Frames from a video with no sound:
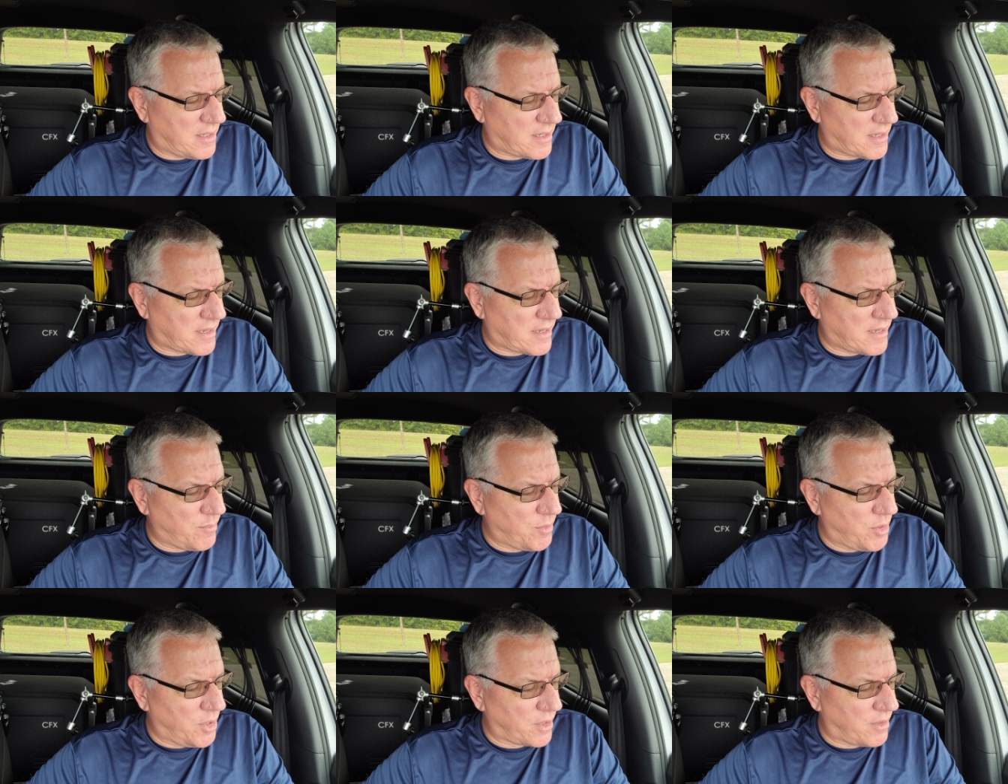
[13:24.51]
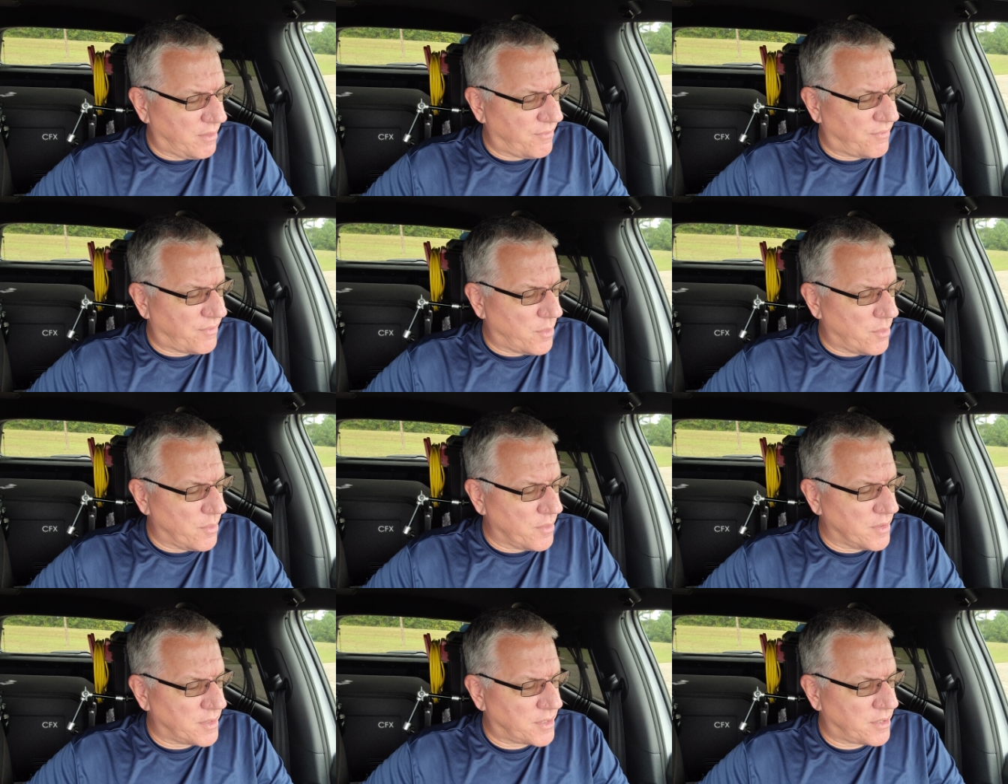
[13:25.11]
I'm looking
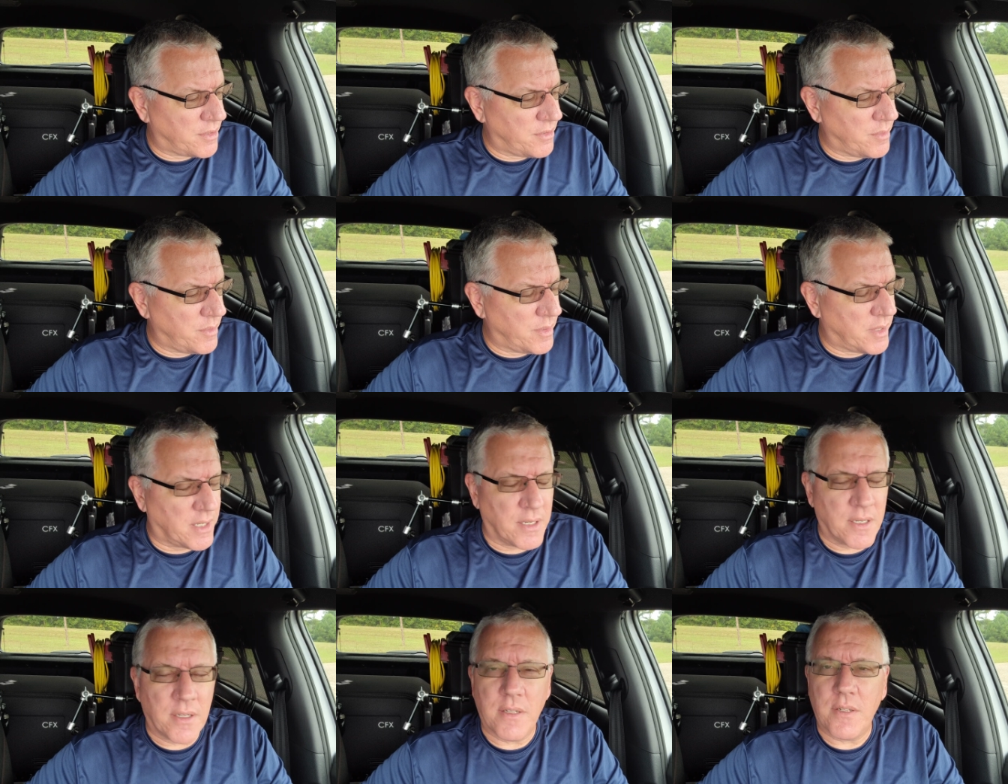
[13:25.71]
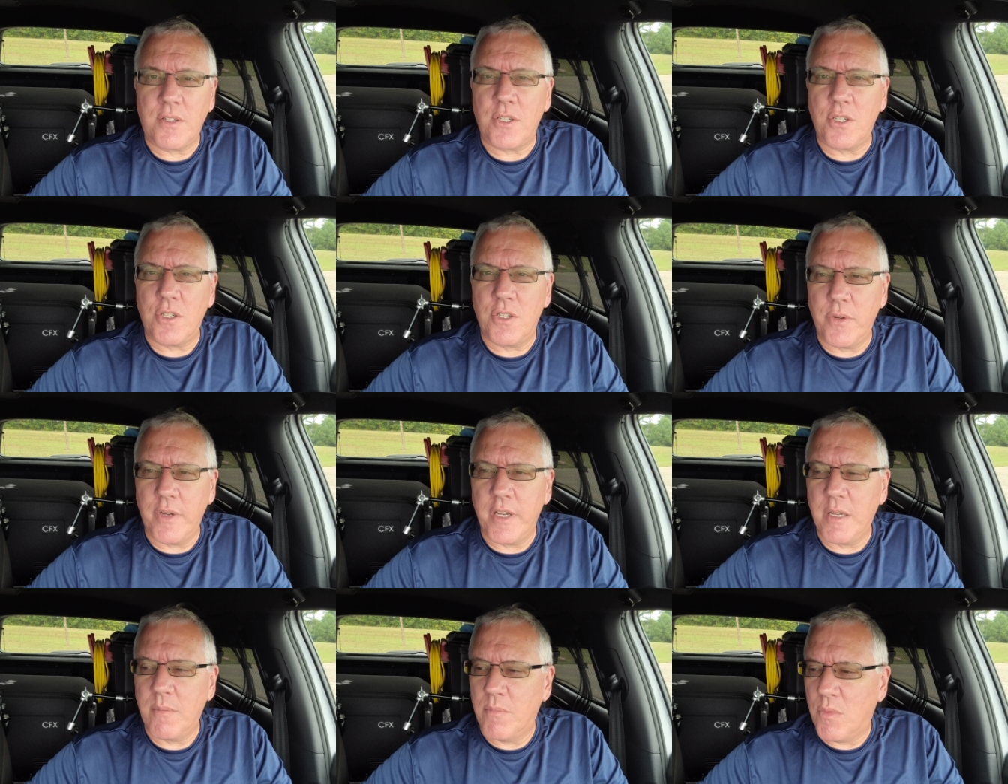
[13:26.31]
forward to, uh, to
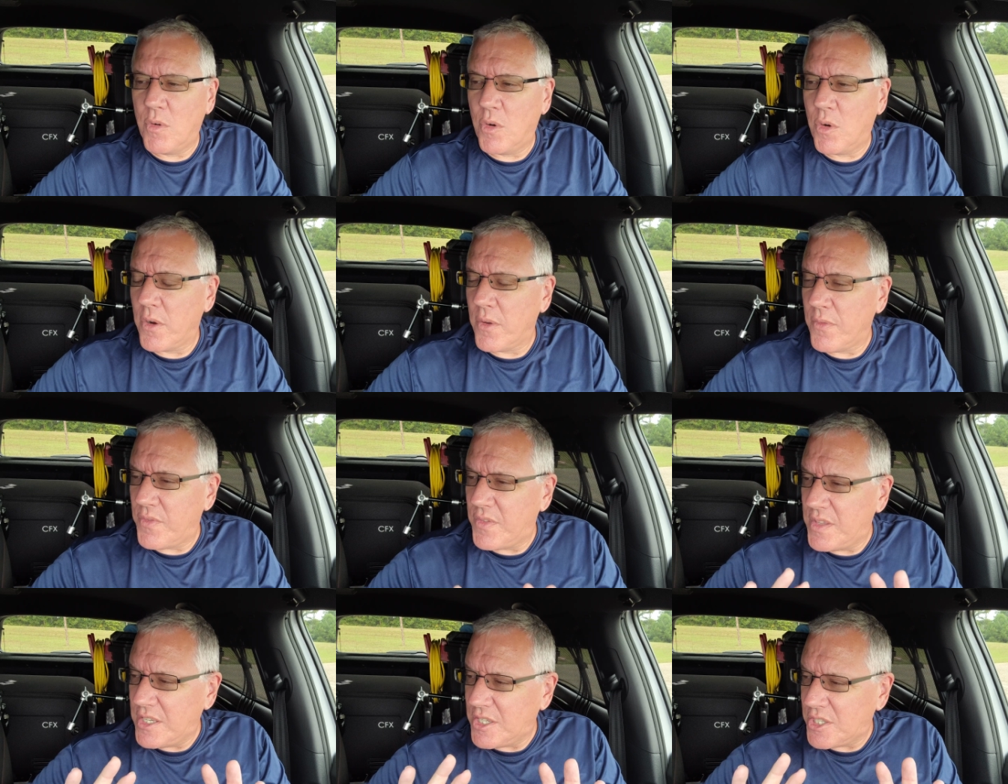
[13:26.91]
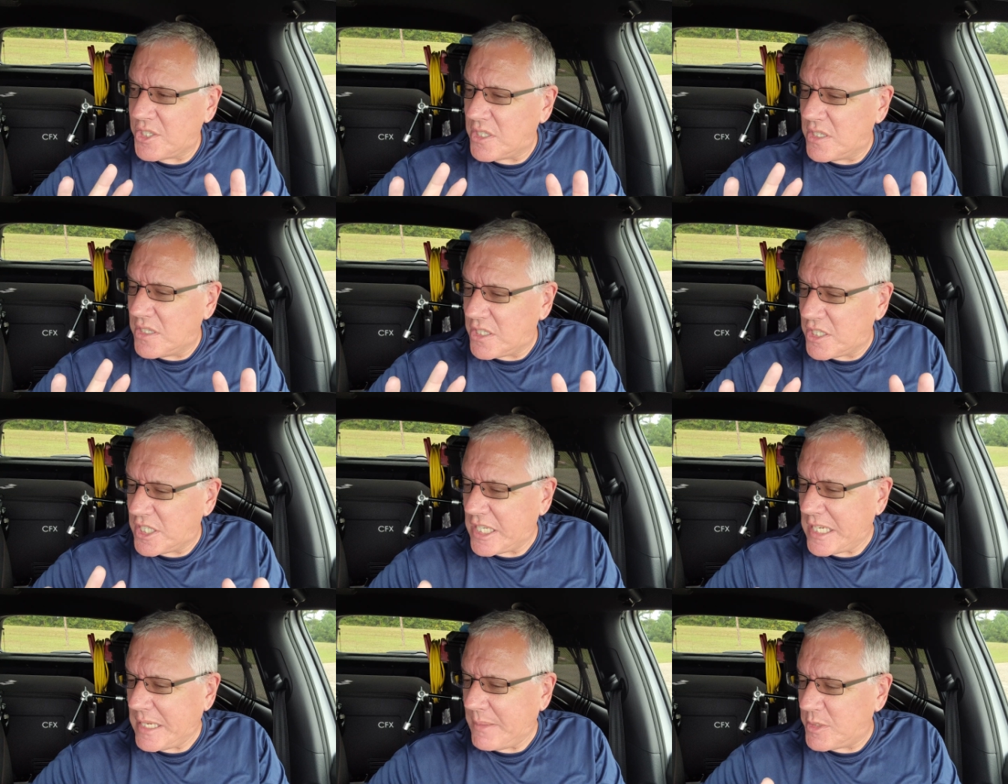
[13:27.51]
doing more. This
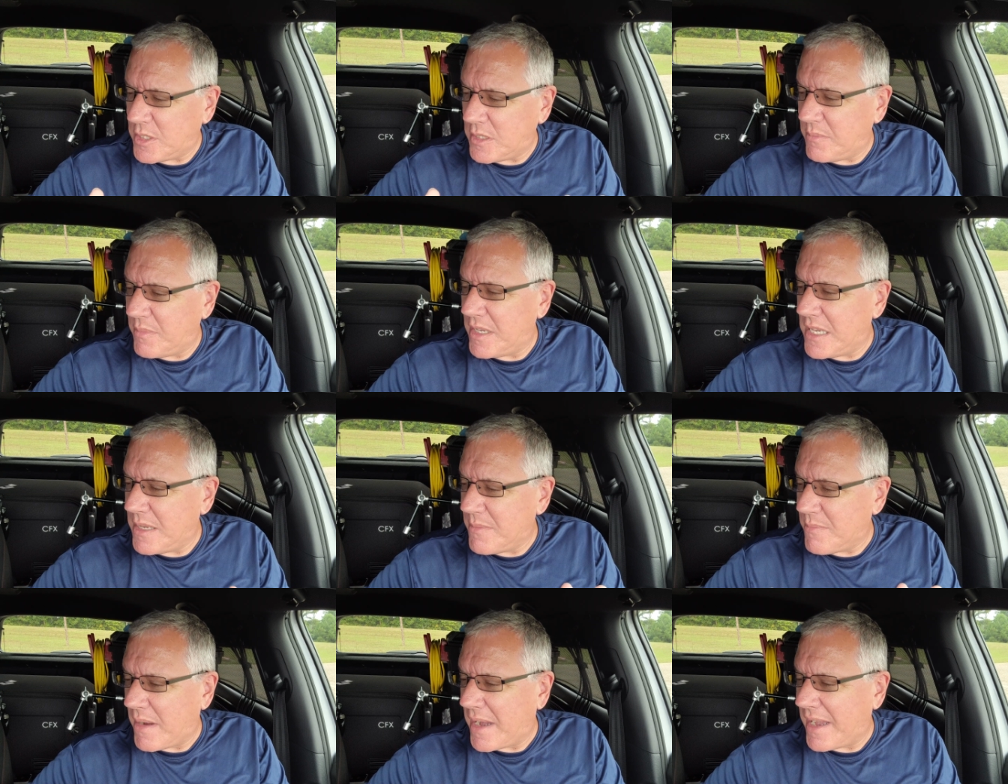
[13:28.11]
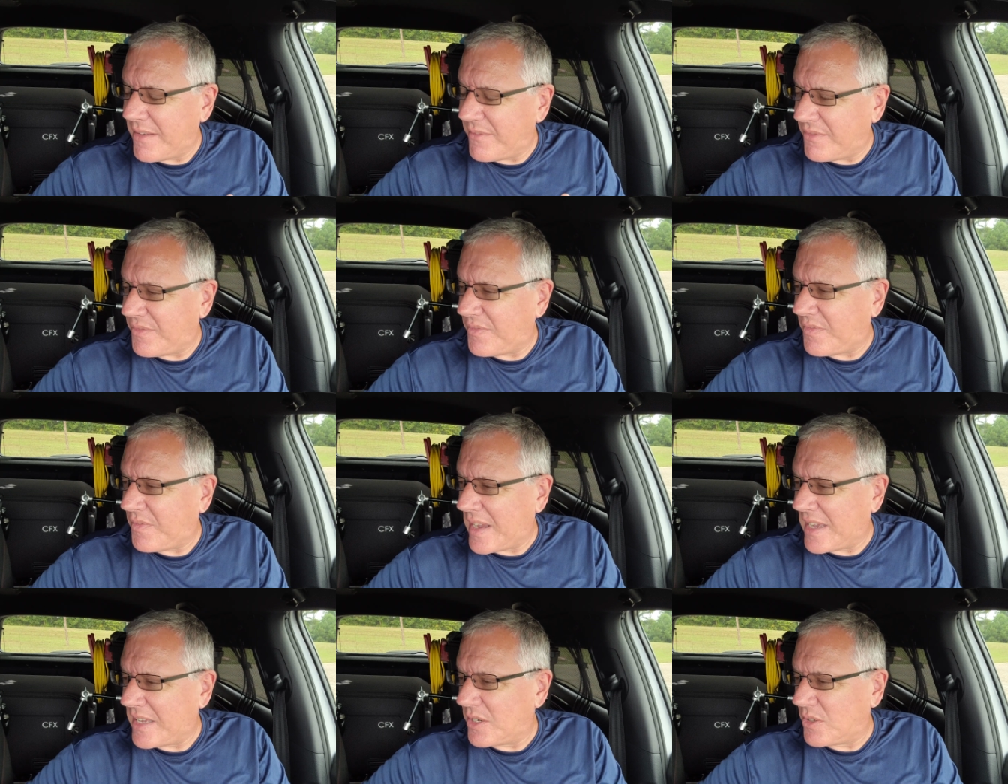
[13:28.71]
seems to be my
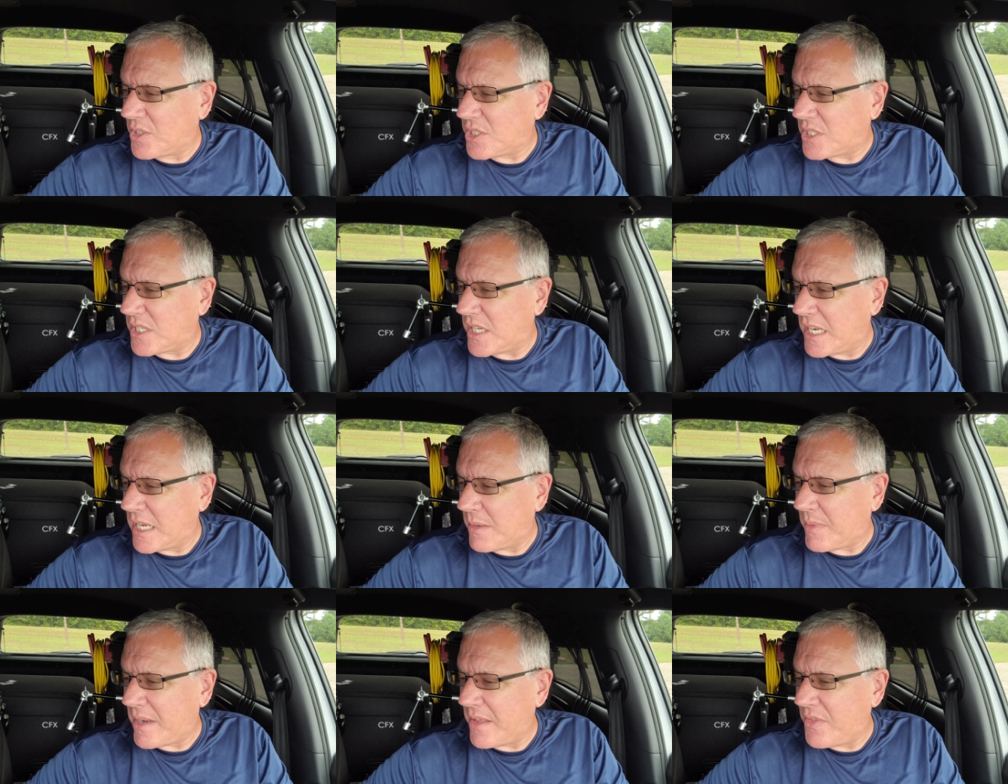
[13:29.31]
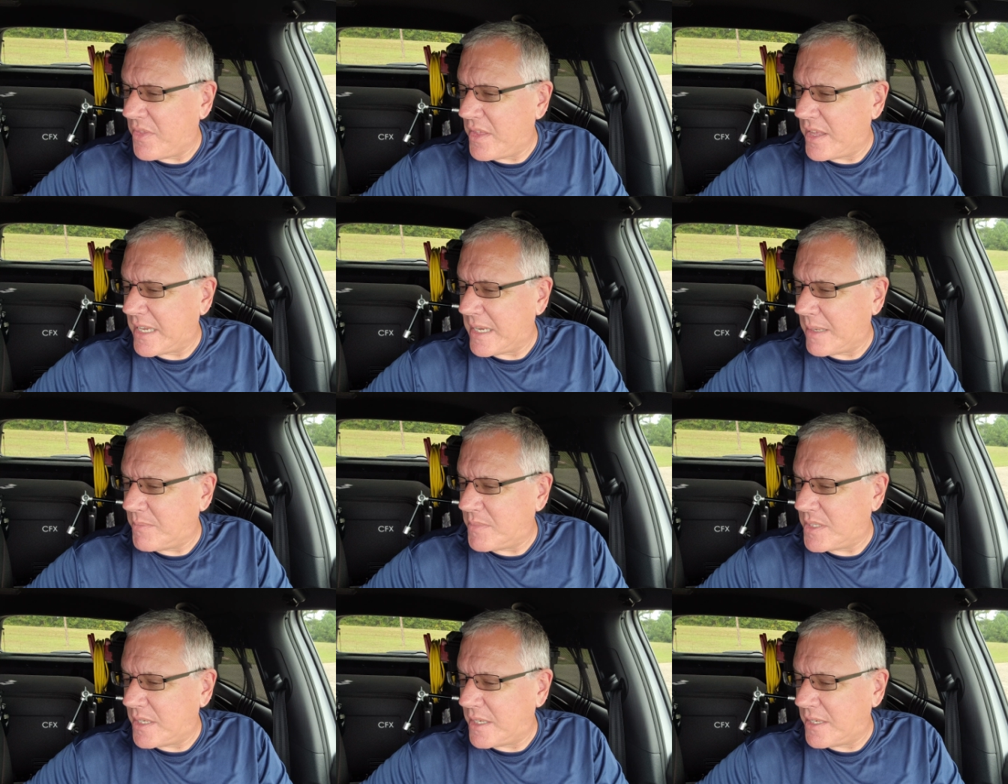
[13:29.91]
final setup. I think
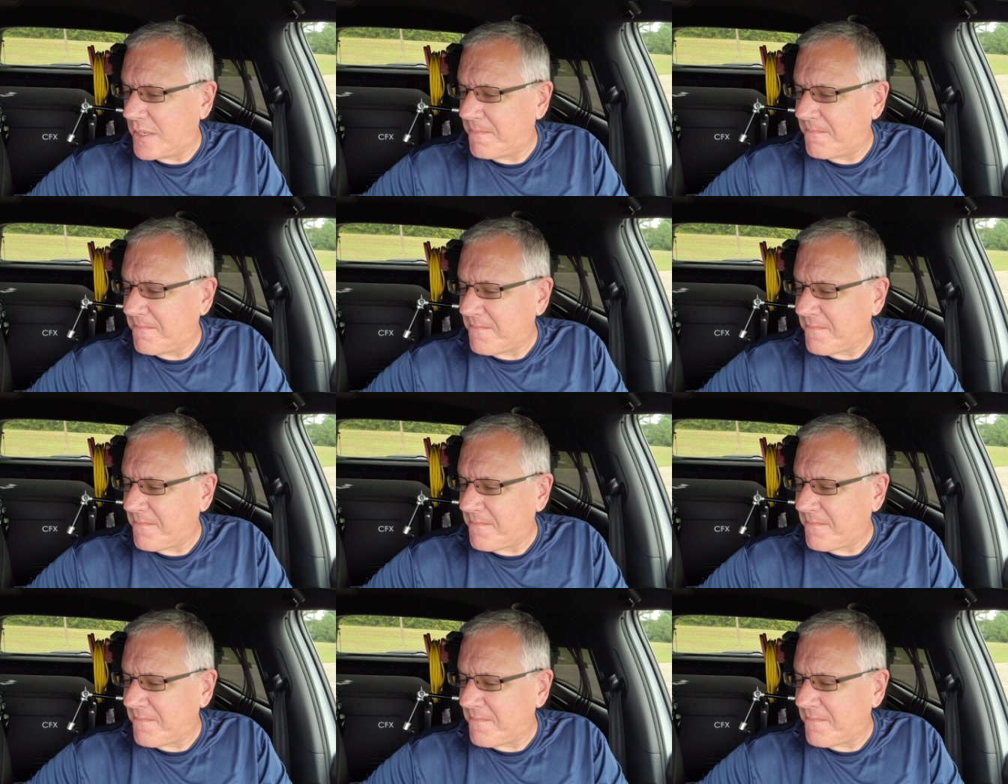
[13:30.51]
I'm done.